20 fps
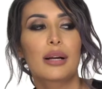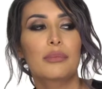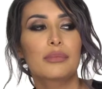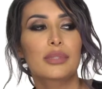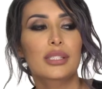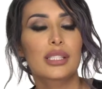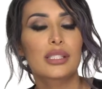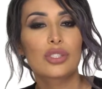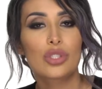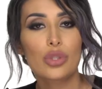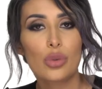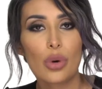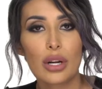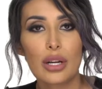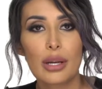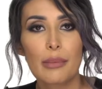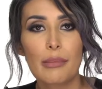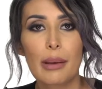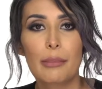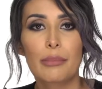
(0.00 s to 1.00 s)
Since you
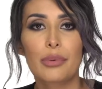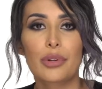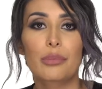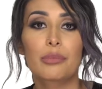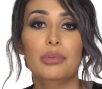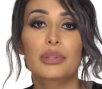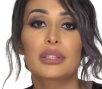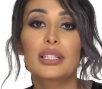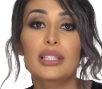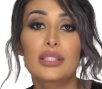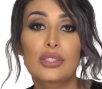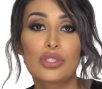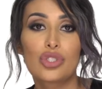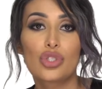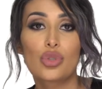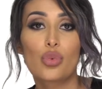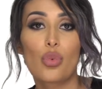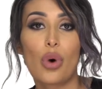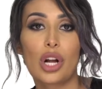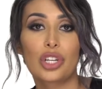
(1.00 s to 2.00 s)
are a member, please
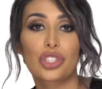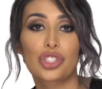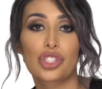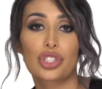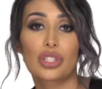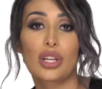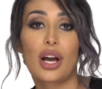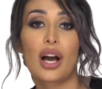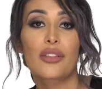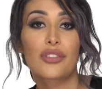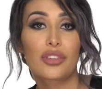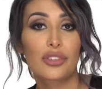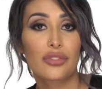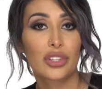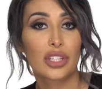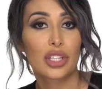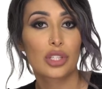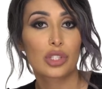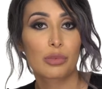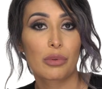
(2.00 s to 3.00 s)
do watch the other
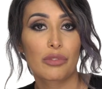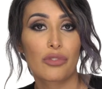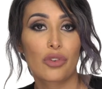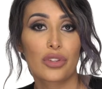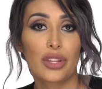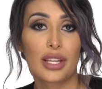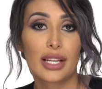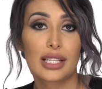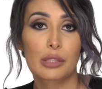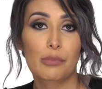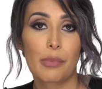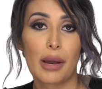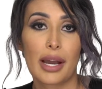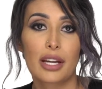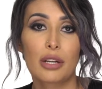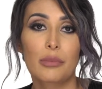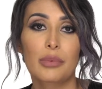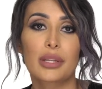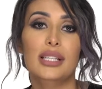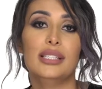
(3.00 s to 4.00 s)
videos before they
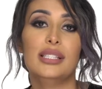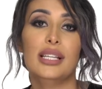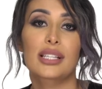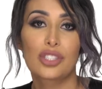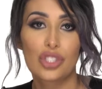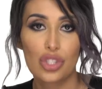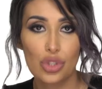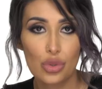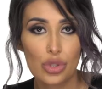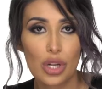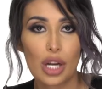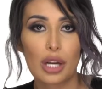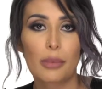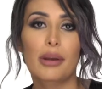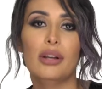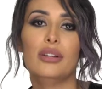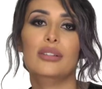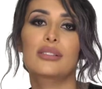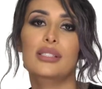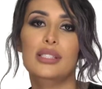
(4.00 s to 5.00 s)
expire, because I do talk
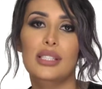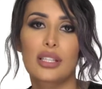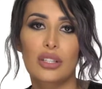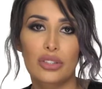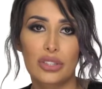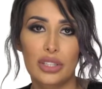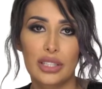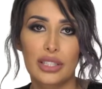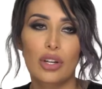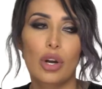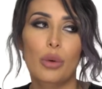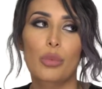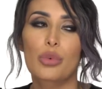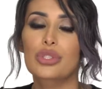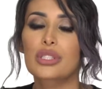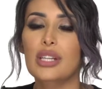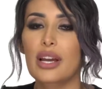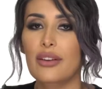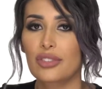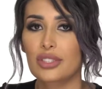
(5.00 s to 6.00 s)
about concealer in
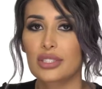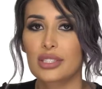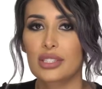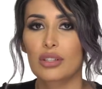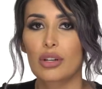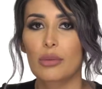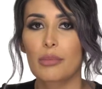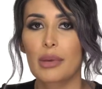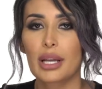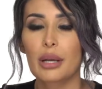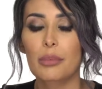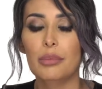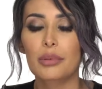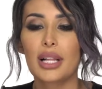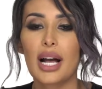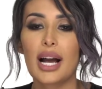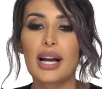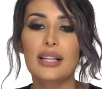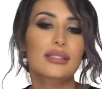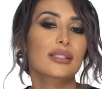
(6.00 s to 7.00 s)
almost every single makeup
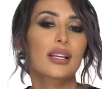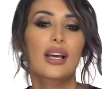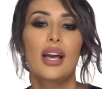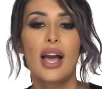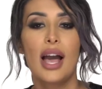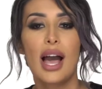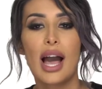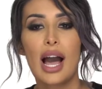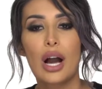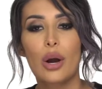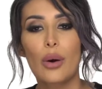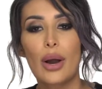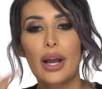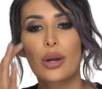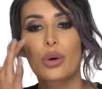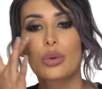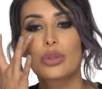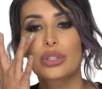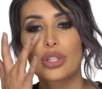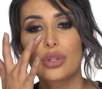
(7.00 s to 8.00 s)
class, how I
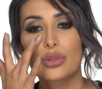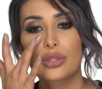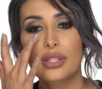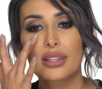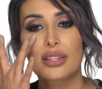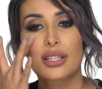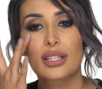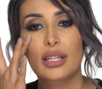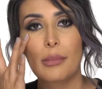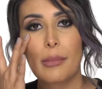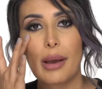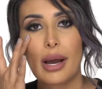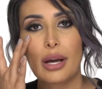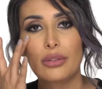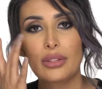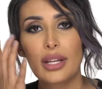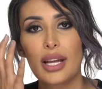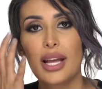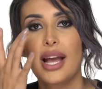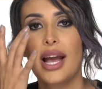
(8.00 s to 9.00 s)
only use a thin
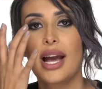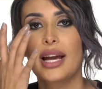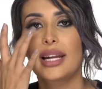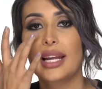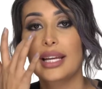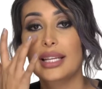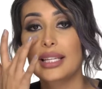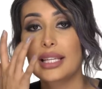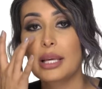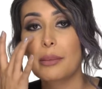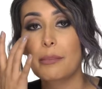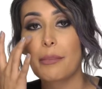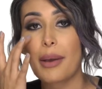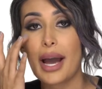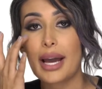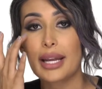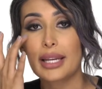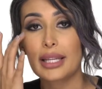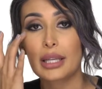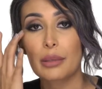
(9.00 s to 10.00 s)
amount and I keep
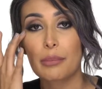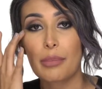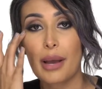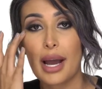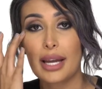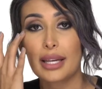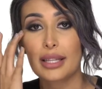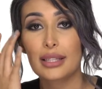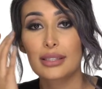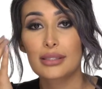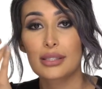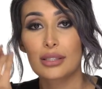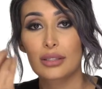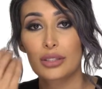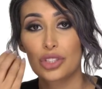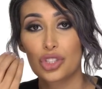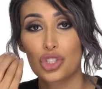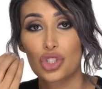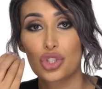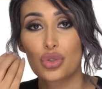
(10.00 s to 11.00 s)
patting and patting until
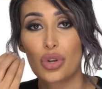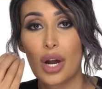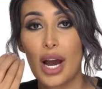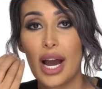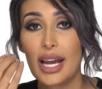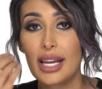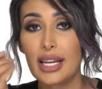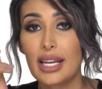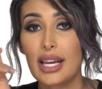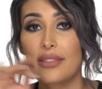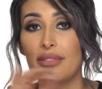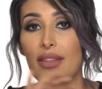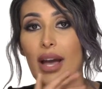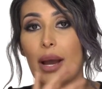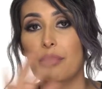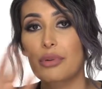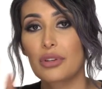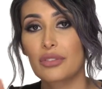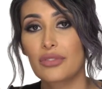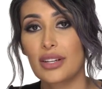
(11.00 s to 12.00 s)
it's dry, and
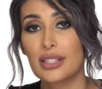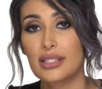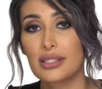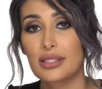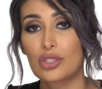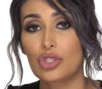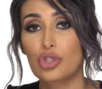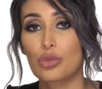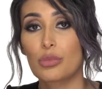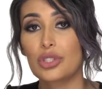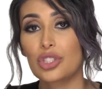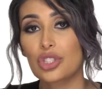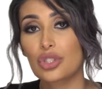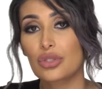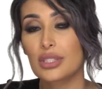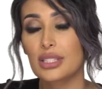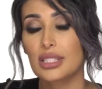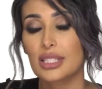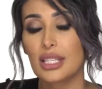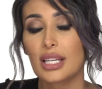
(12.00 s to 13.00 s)
that prevents too much
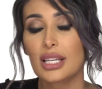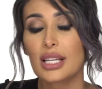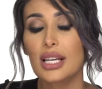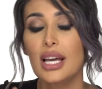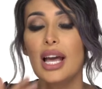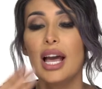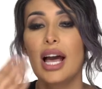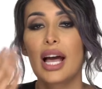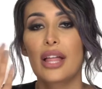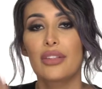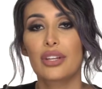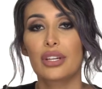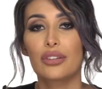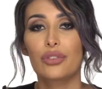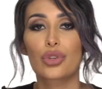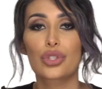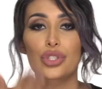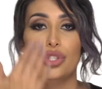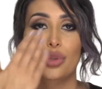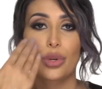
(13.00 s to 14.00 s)
creasing. And then of
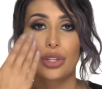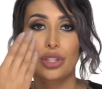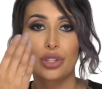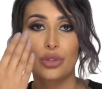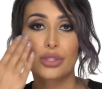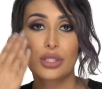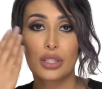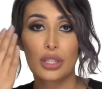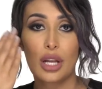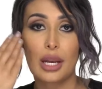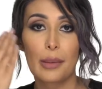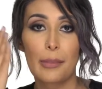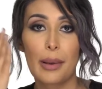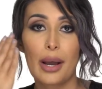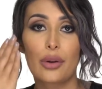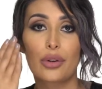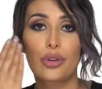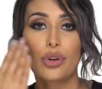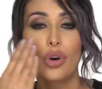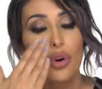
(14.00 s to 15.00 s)
course you want to use a lot of
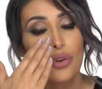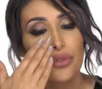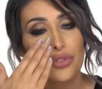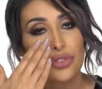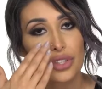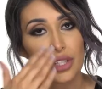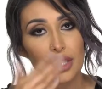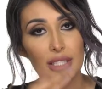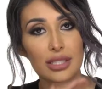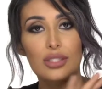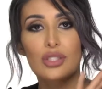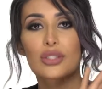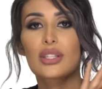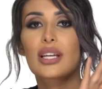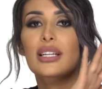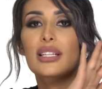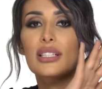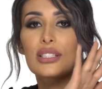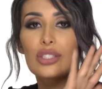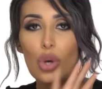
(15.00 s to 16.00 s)
powder over it so
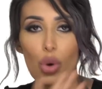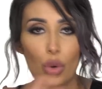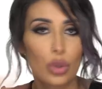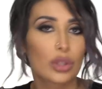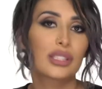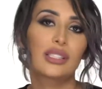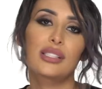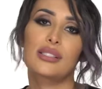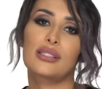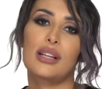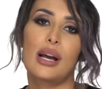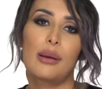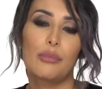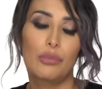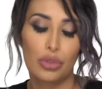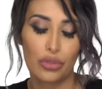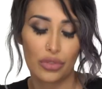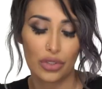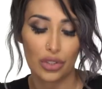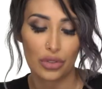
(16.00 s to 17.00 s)
that it totally does not
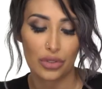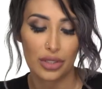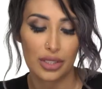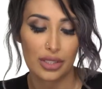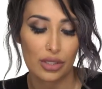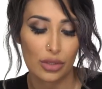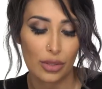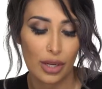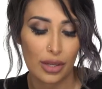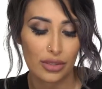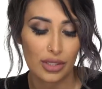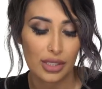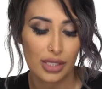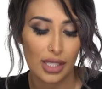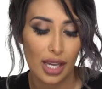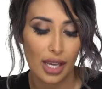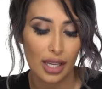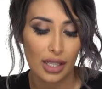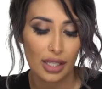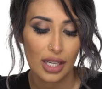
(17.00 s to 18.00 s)
move and crease throughout the
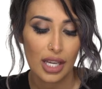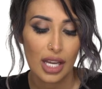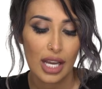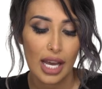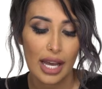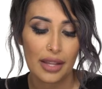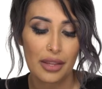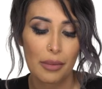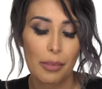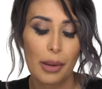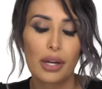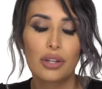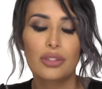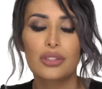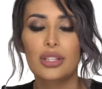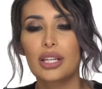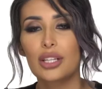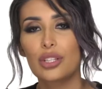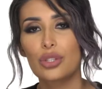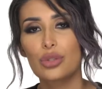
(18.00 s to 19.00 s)
day. And the powder
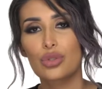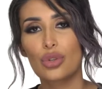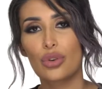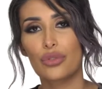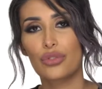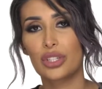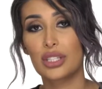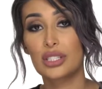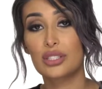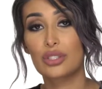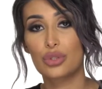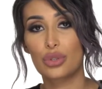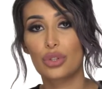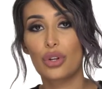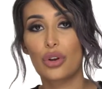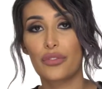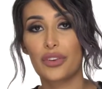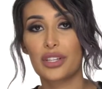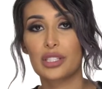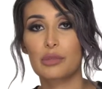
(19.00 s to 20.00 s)
that I use over it is
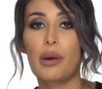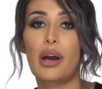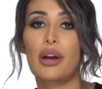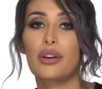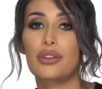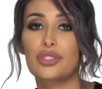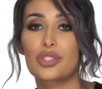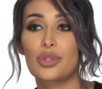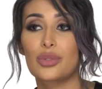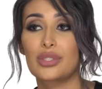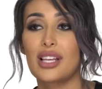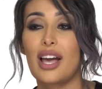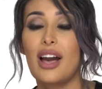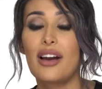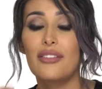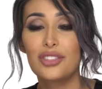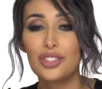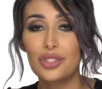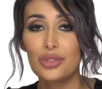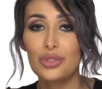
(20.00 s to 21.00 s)
Studio Fix powder. So it's
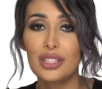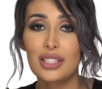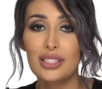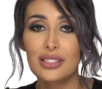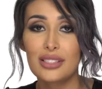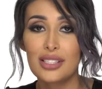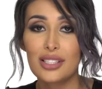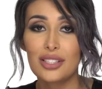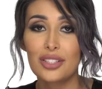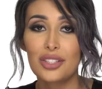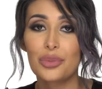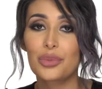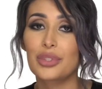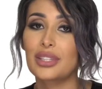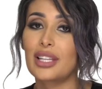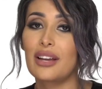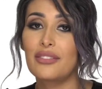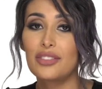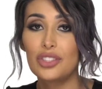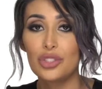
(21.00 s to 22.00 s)
heavy duty concealer
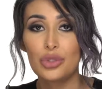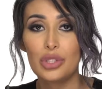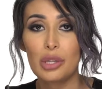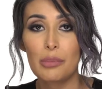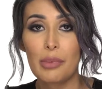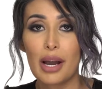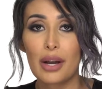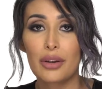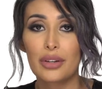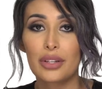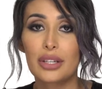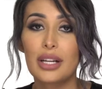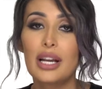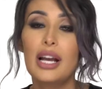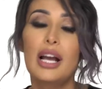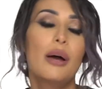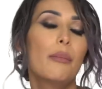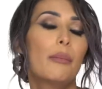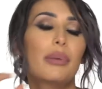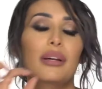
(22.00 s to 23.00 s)
with heavy duty powder,
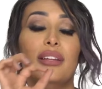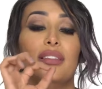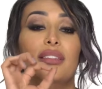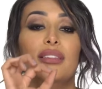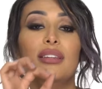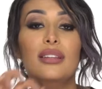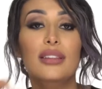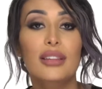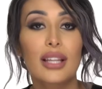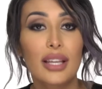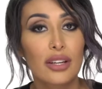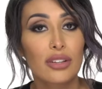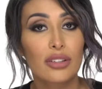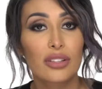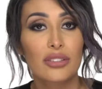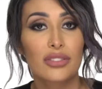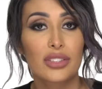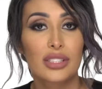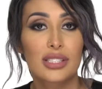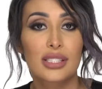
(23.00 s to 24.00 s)
but a thin layer
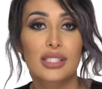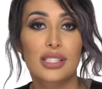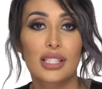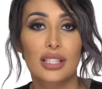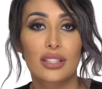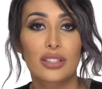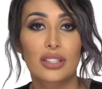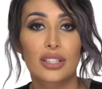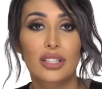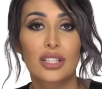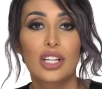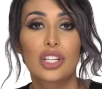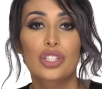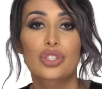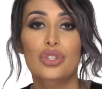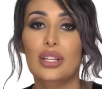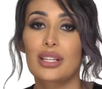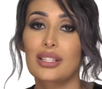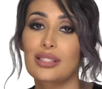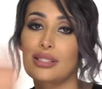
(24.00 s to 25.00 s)
of concealer
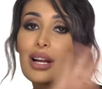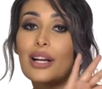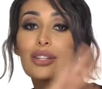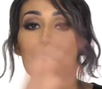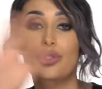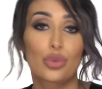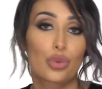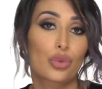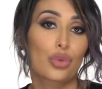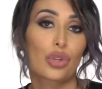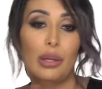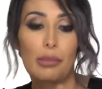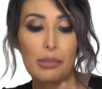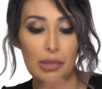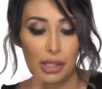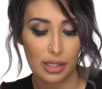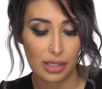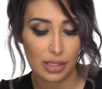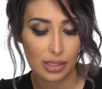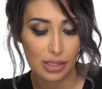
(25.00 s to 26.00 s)
so that it's not too
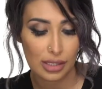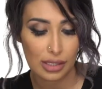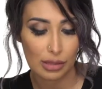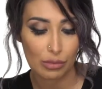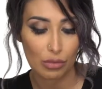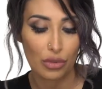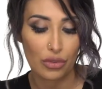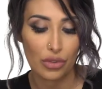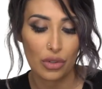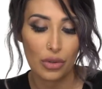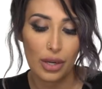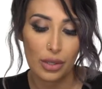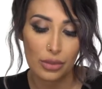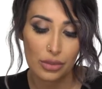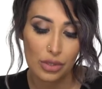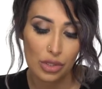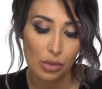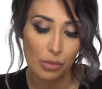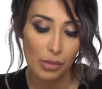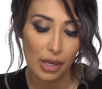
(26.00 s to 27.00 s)
creamy and it doesn't move
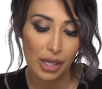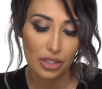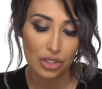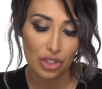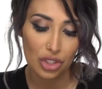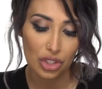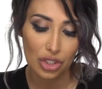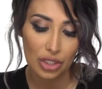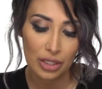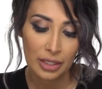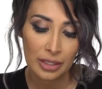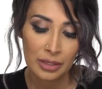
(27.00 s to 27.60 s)
around too much.